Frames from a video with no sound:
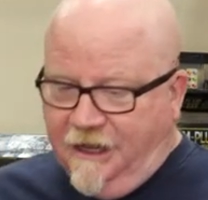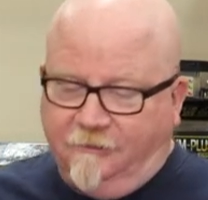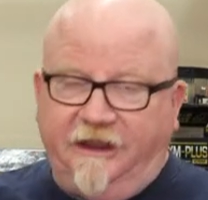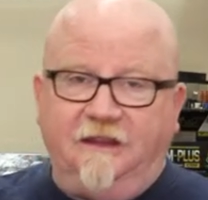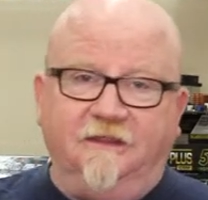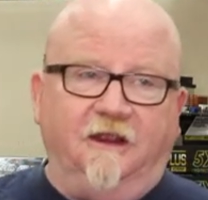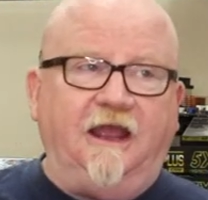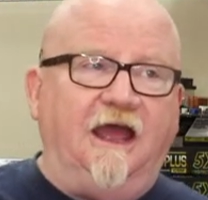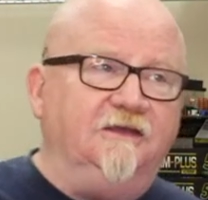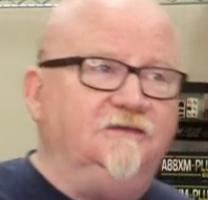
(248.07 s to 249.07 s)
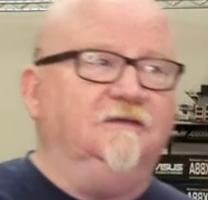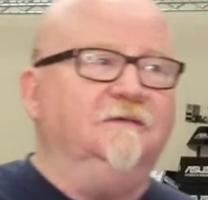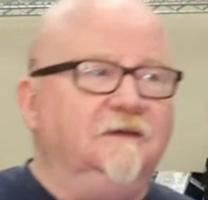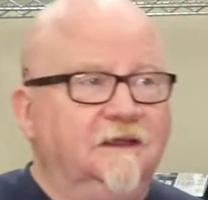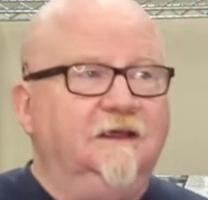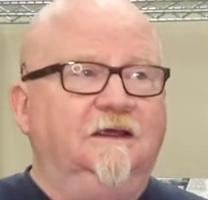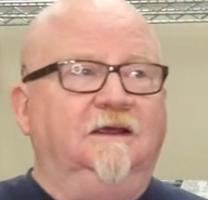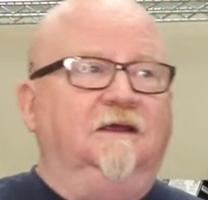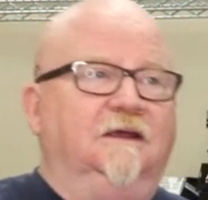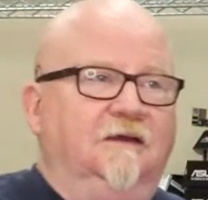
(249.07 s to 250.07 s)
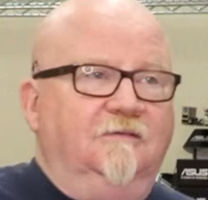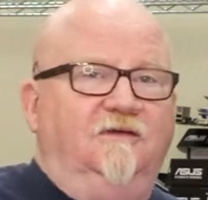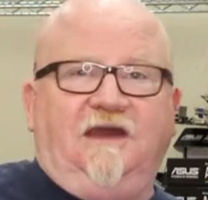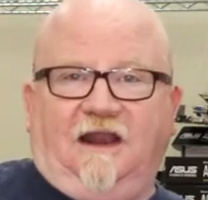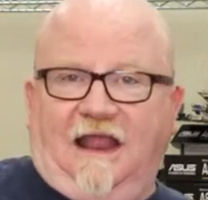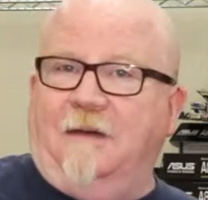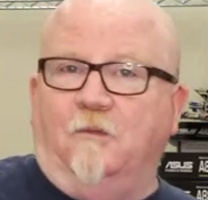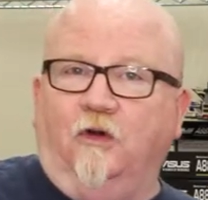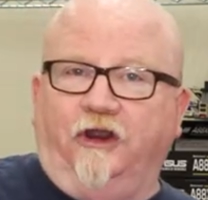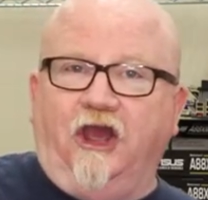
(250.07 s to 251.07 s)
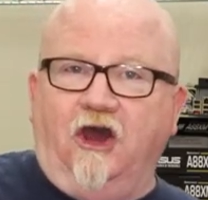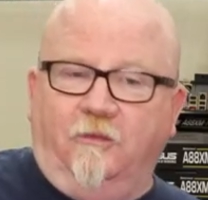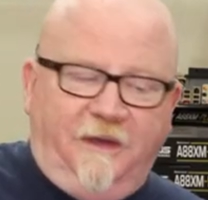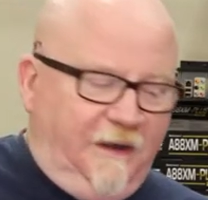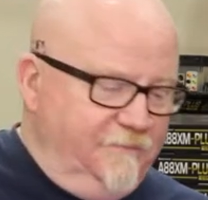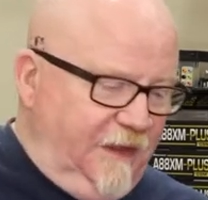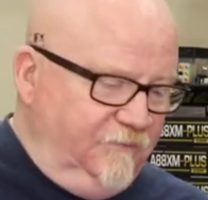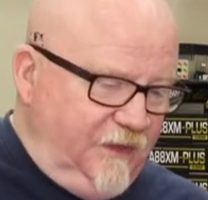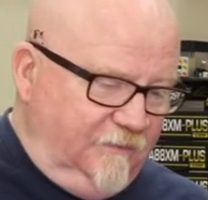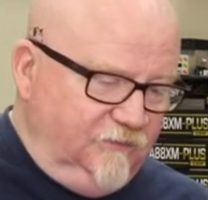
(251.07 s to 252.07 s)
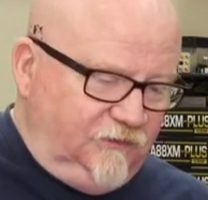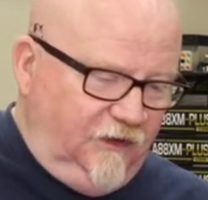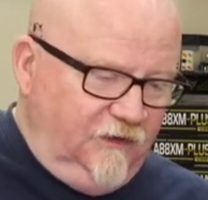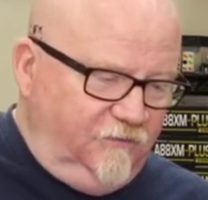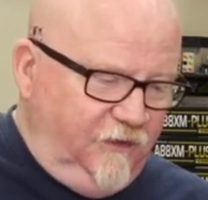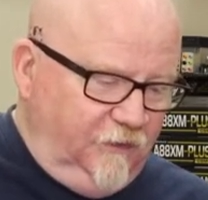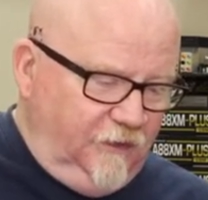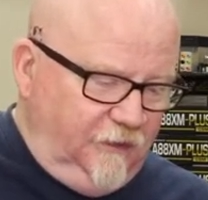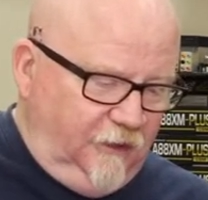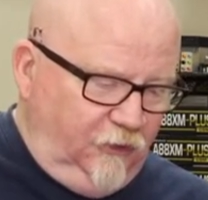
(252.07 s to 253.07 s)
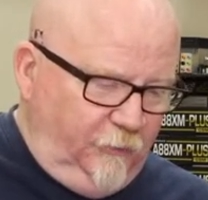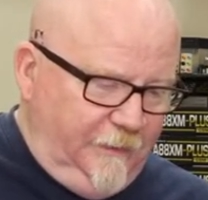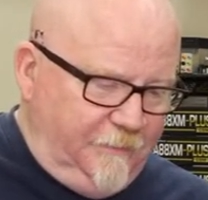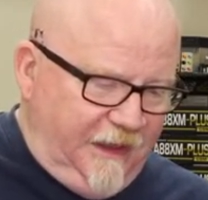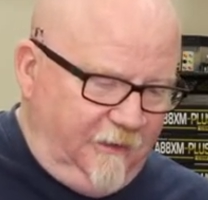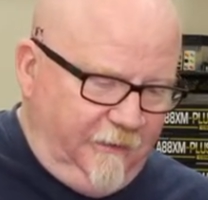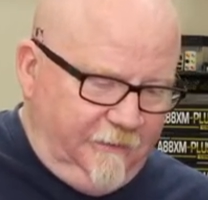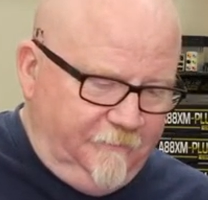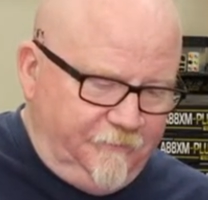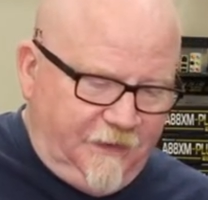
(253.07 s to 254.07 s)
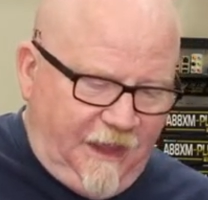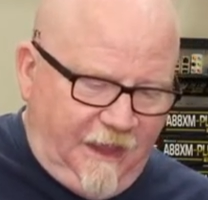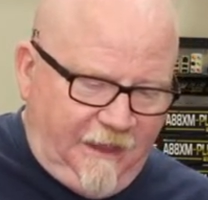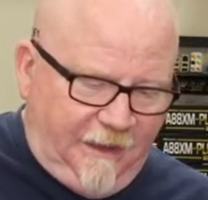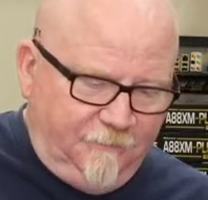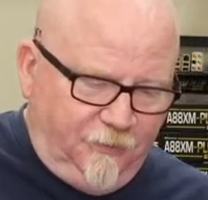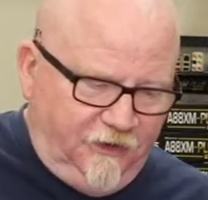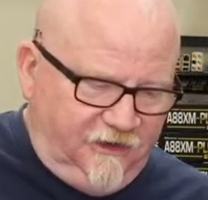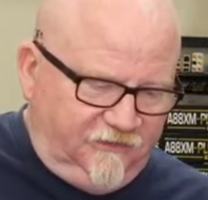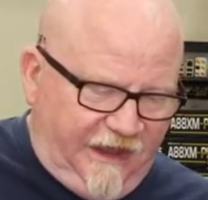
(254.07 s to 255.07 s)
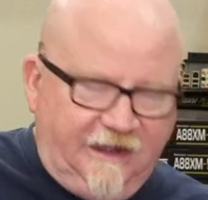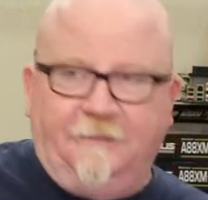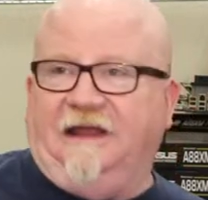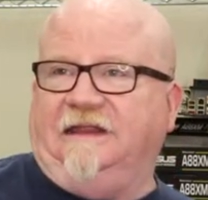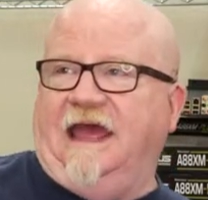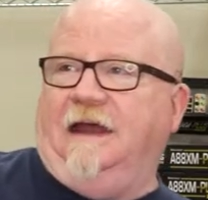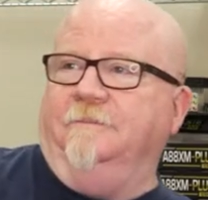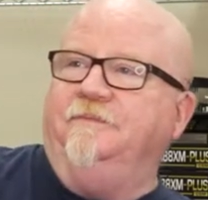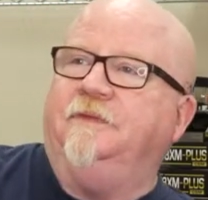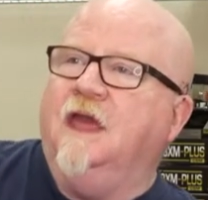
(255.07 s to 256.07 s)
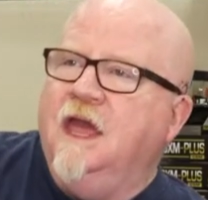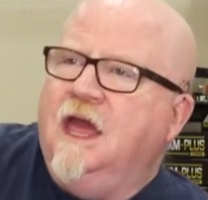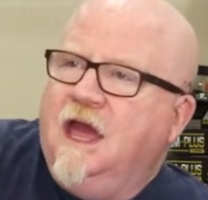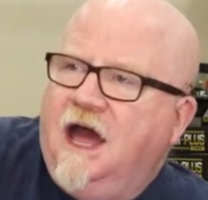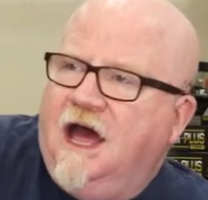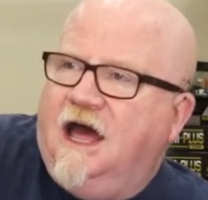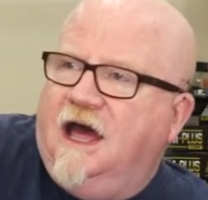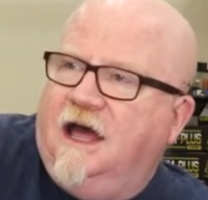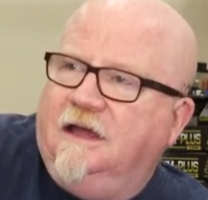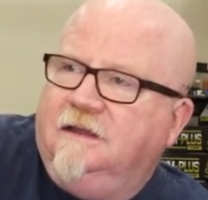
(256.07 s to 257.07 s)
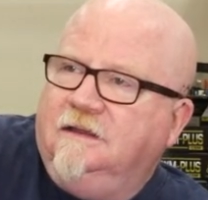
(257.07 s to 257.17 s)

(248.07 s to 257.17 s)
we're getting there, guys. We've got a lot more to go, but I'm, I'm, I'm starting to feel a little bit better, and uh, I'm pretty excited about that. Uh,